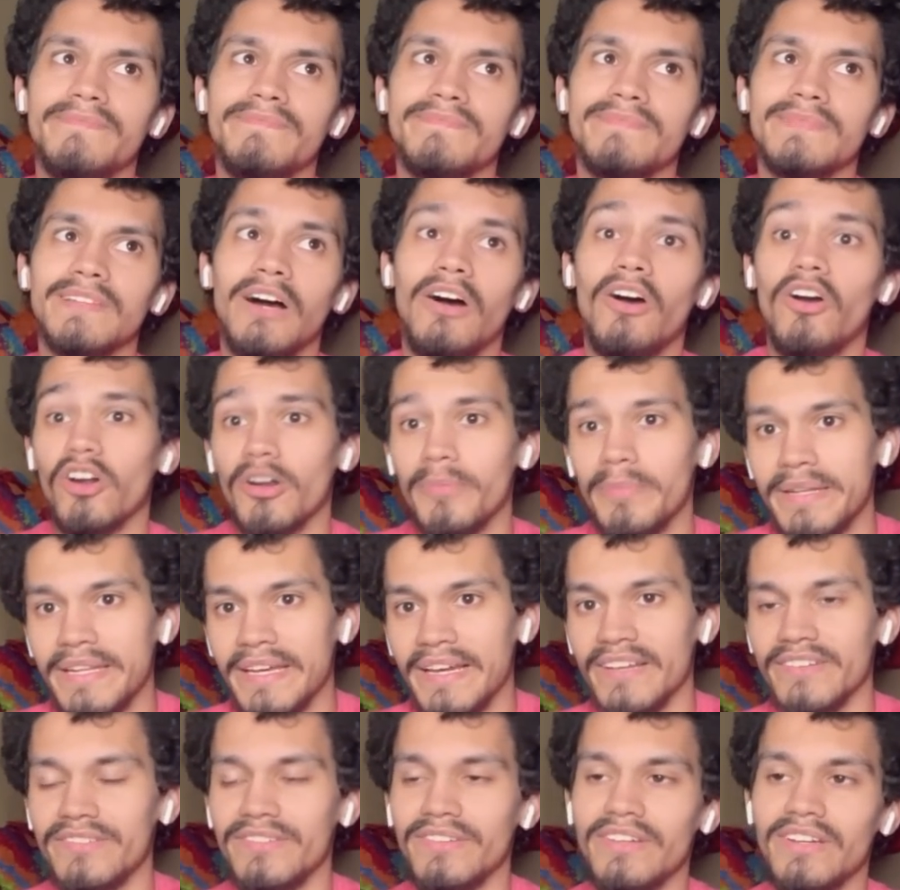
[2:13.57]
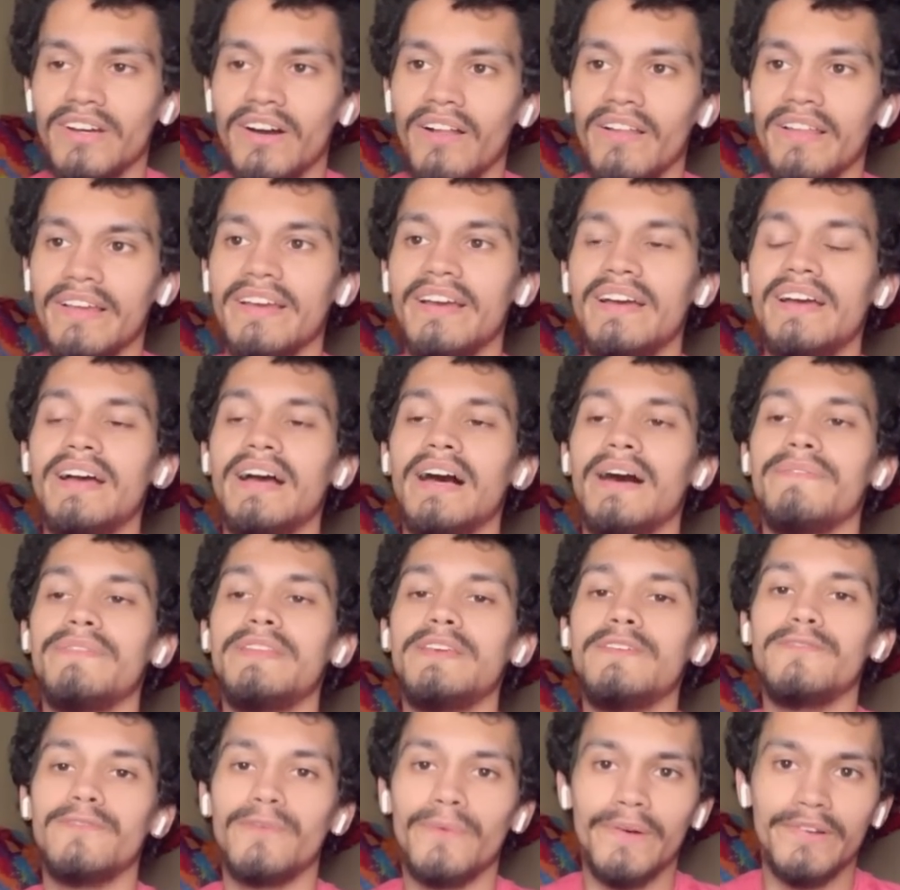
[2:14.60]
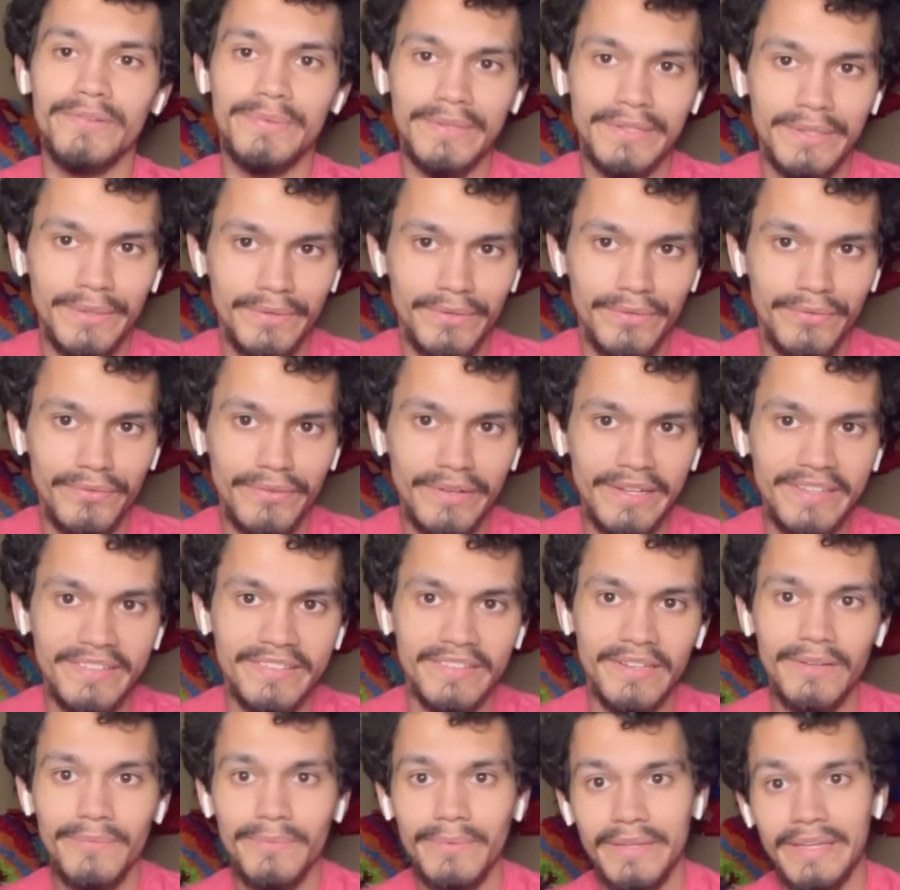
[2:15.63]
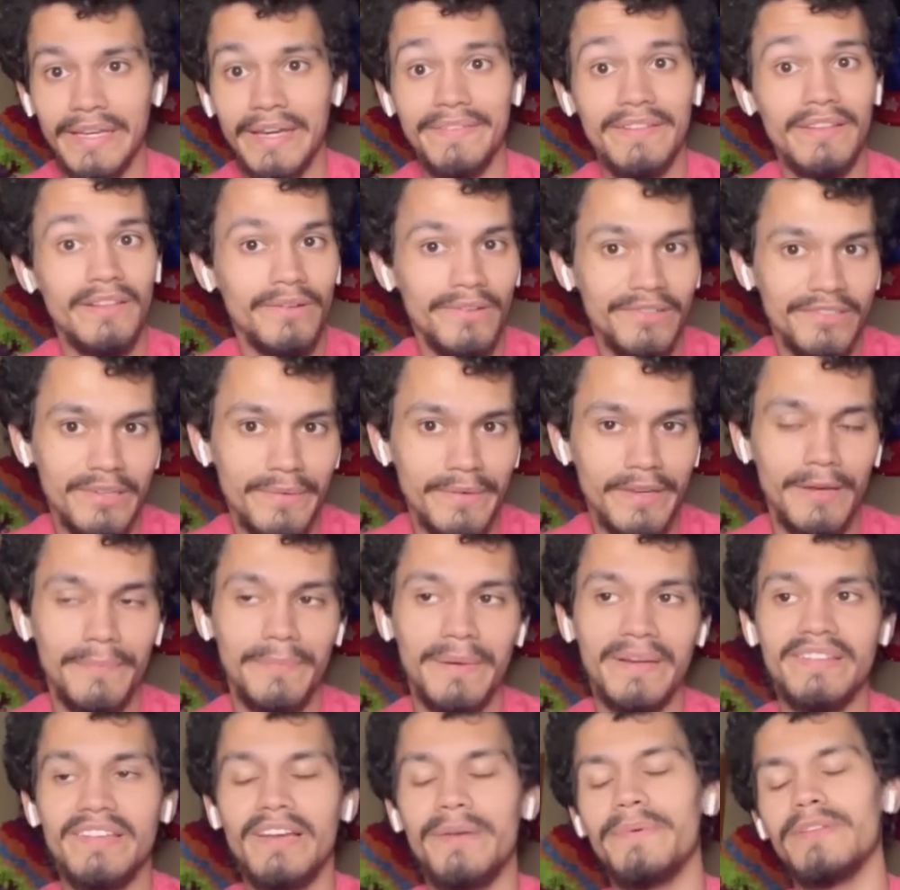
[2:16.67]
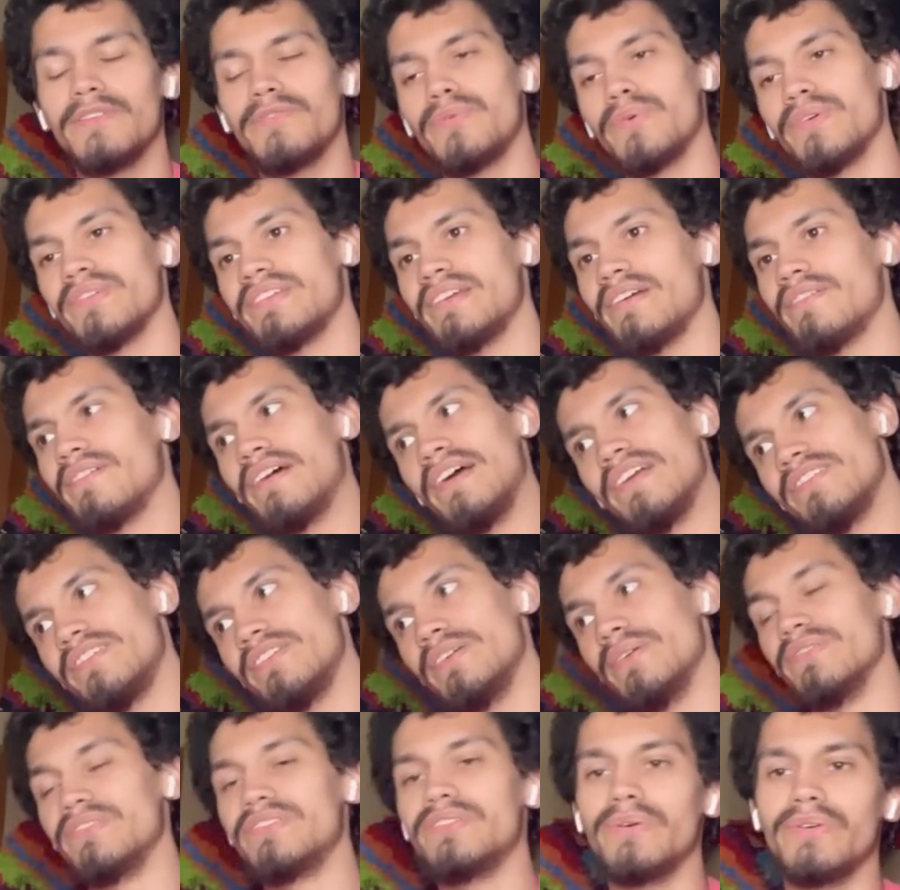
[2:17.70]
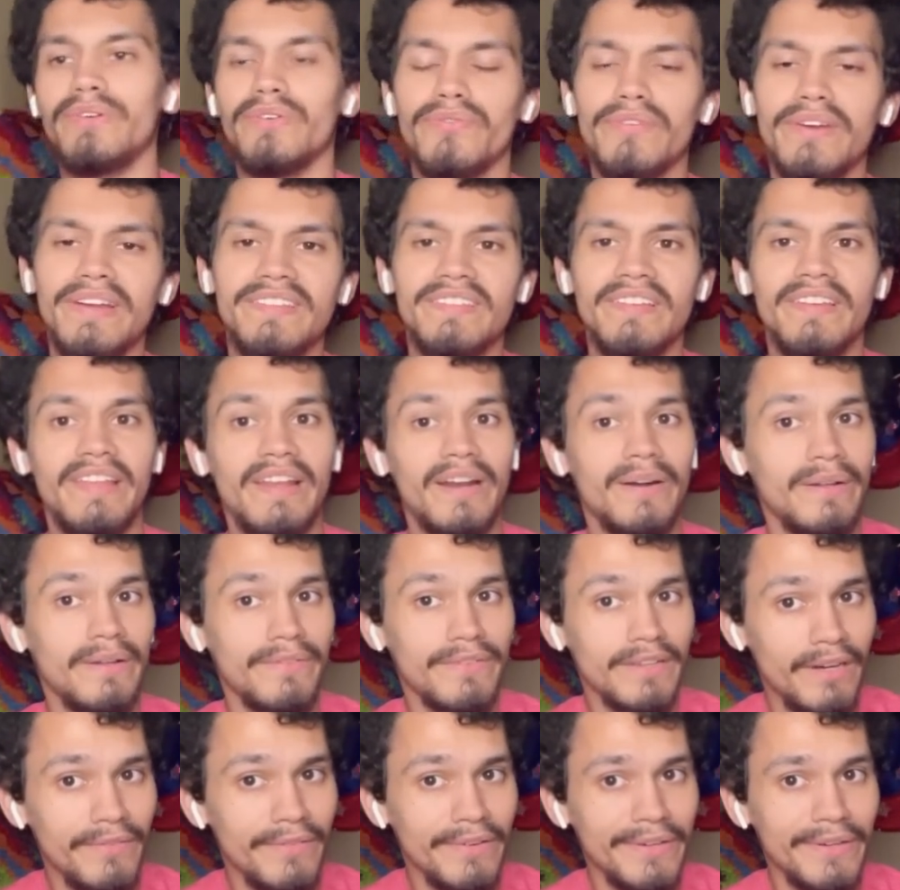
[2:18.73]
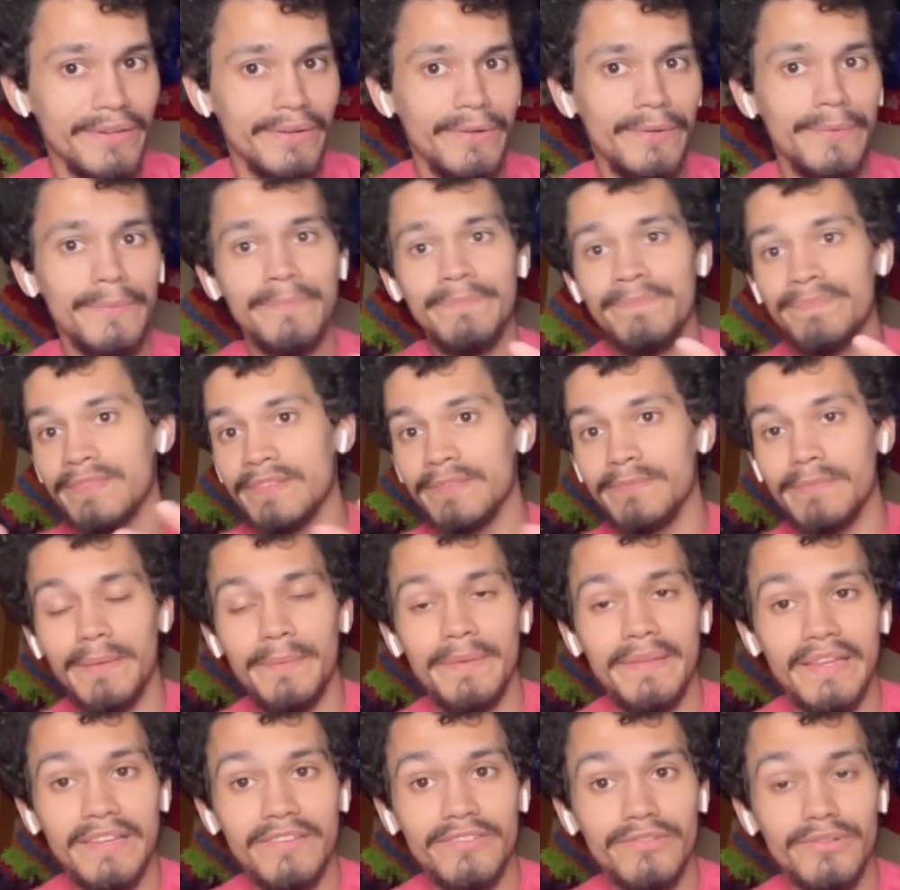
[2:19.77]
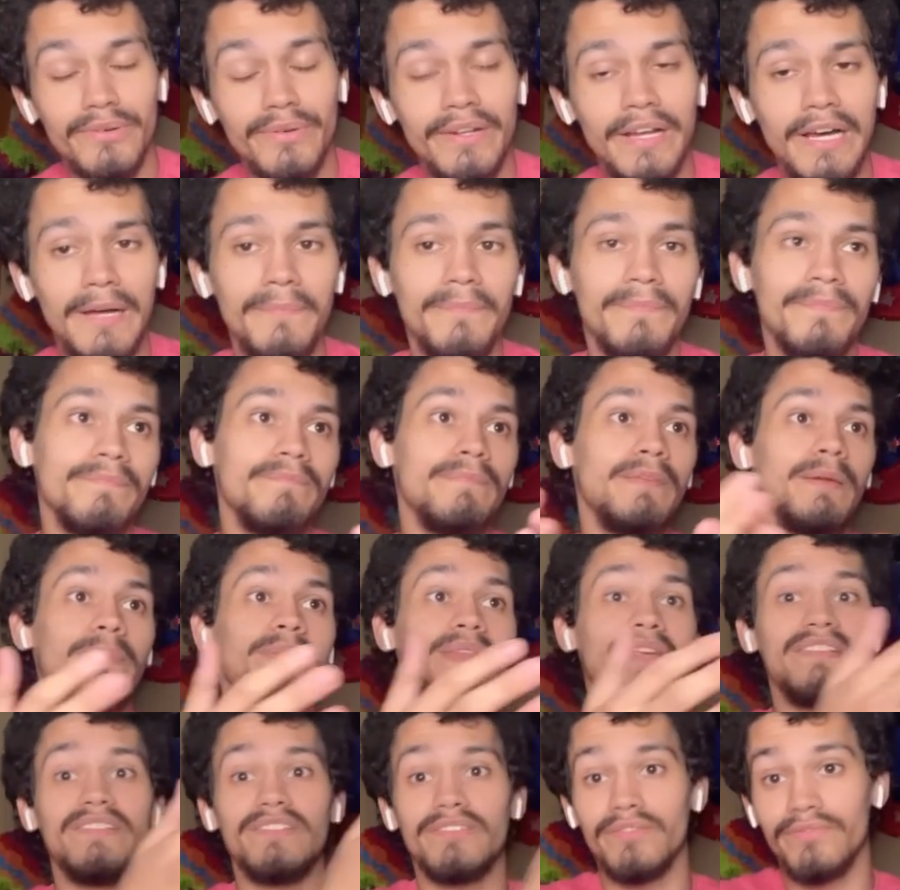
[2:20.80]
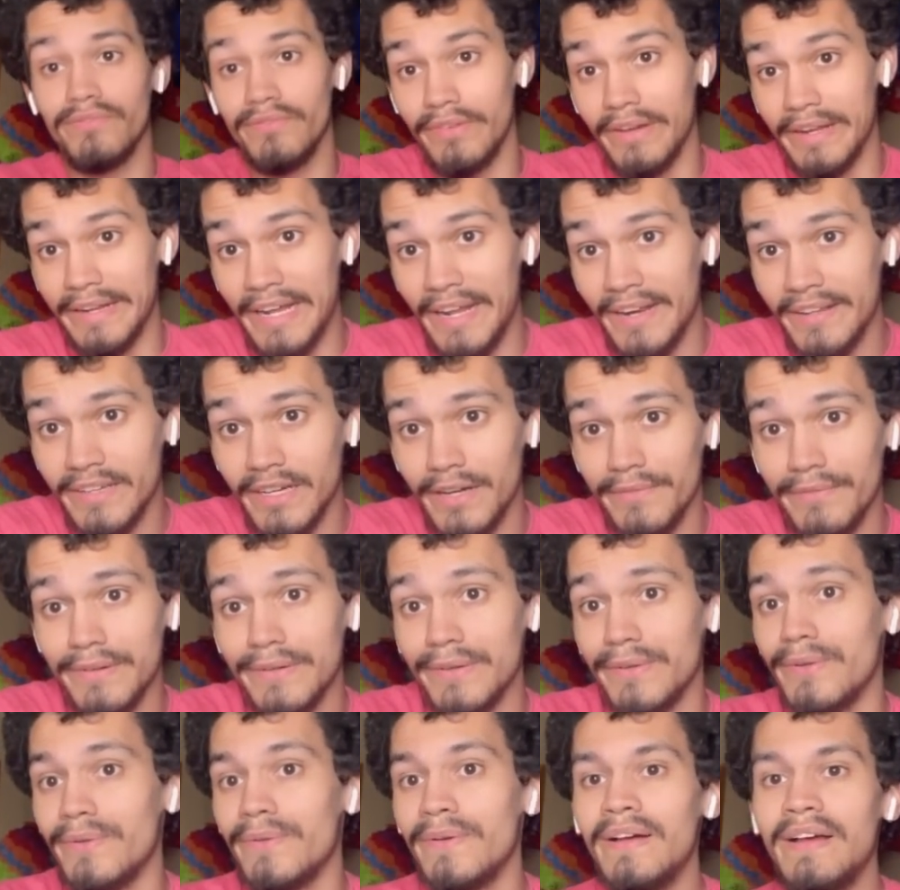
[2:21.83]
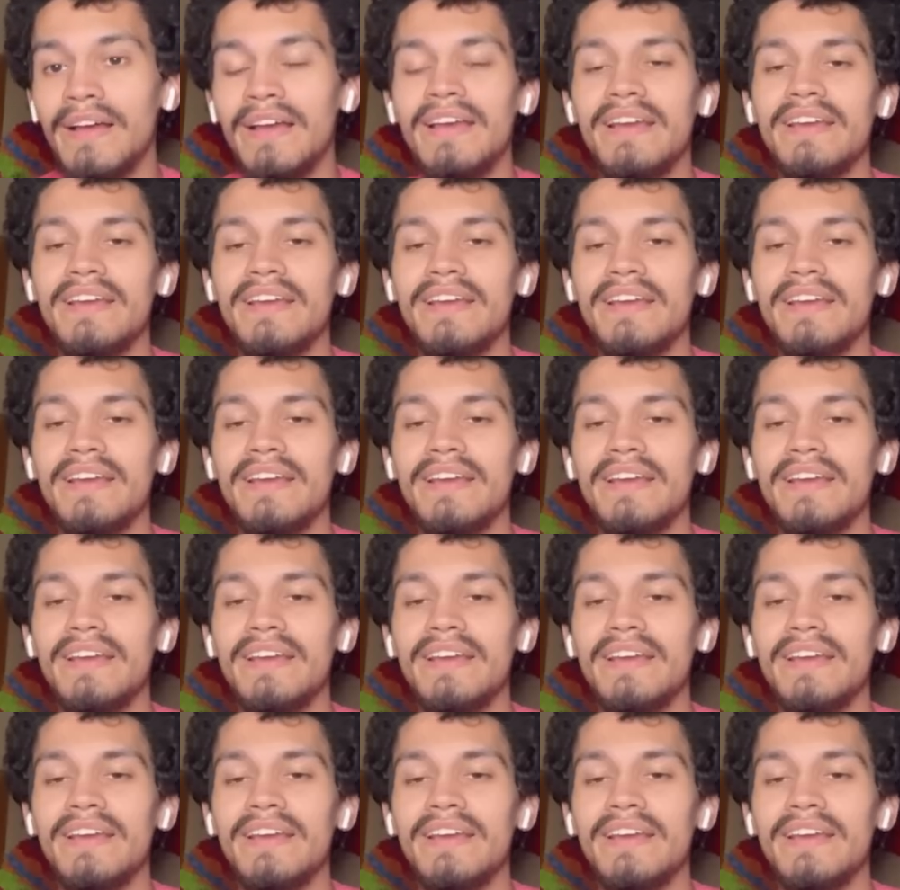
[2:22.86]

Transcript: harmony, I guess you'd call it, of the 4s with Goku, Frieza. Well, you had the lower sub count by 10 when the 4s get rushed. You go into Goku, Frieza, they don't have cover null. Maybe they screwed up. Maybe they just ran out of cover null.